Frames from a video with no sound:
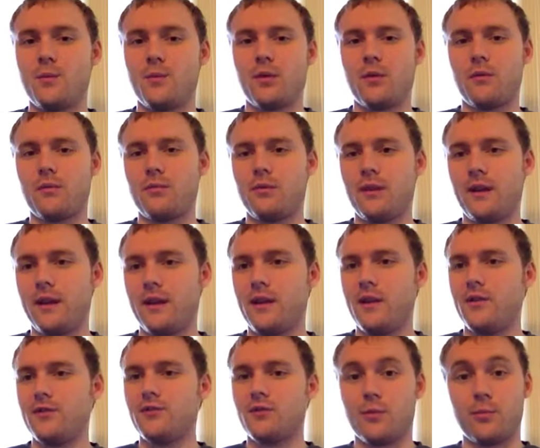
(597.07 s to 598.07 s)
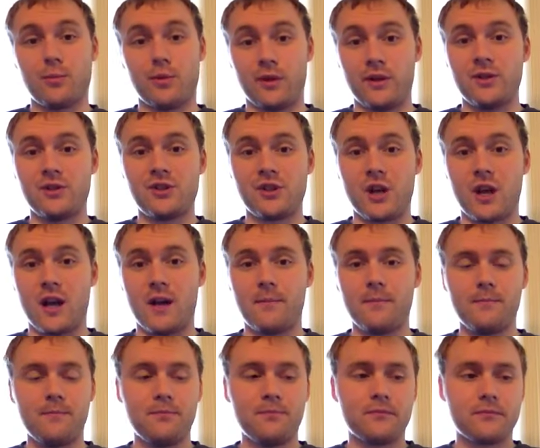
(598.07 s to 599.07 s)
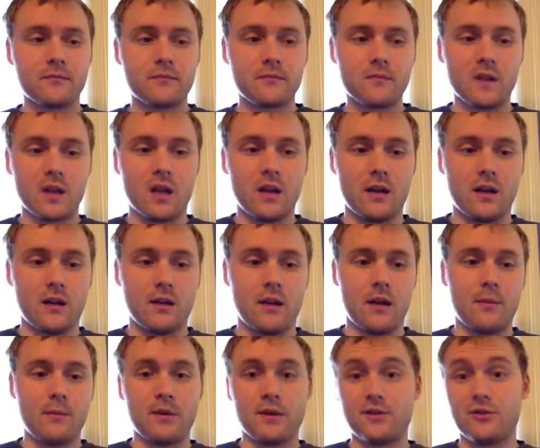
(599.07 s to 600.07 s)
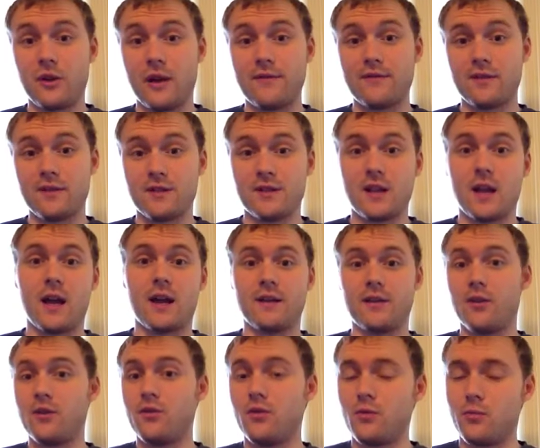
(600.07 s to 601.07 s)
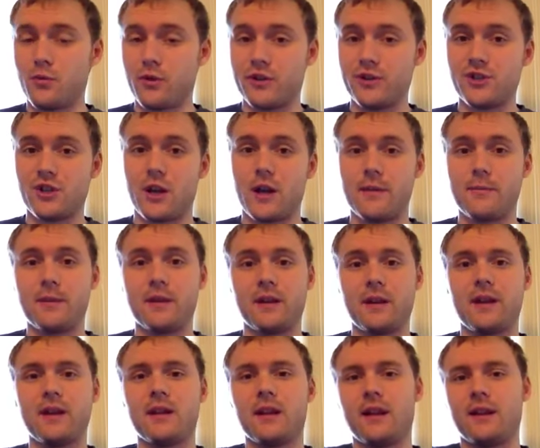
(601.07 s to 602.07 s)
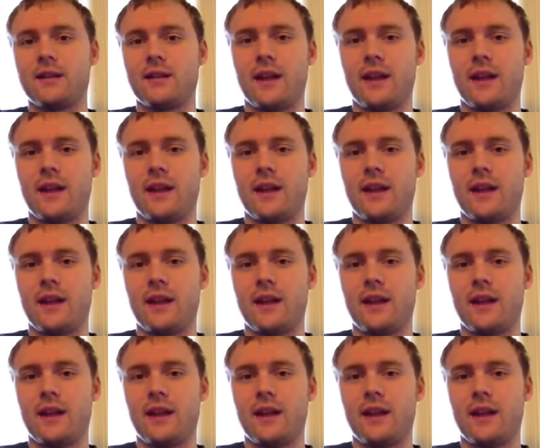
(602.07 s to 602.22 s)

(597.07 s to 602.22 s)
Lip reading: probably go to a print shop I'm going to draft a design, go to a print shop, and get like